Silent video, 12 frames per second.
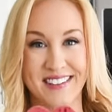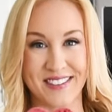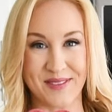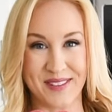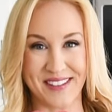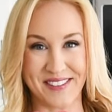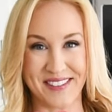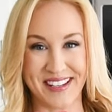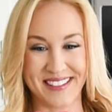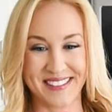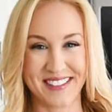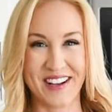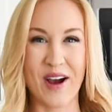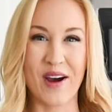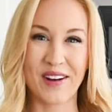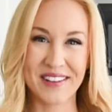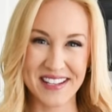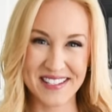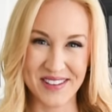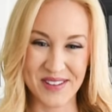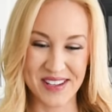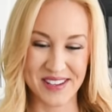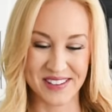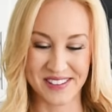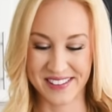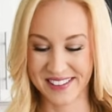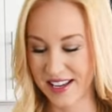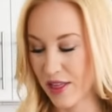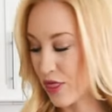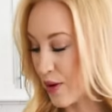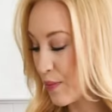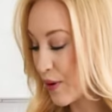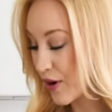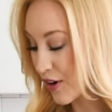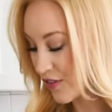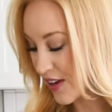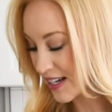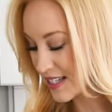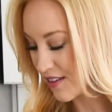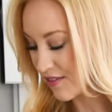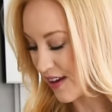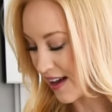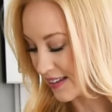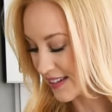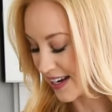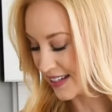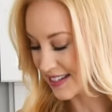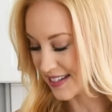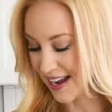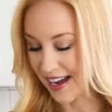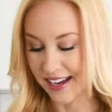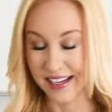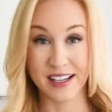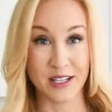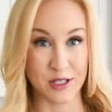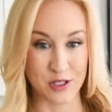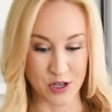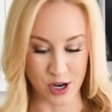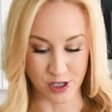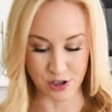here's what they look like. Aren't they so cute? The perfect Valentine's Day dog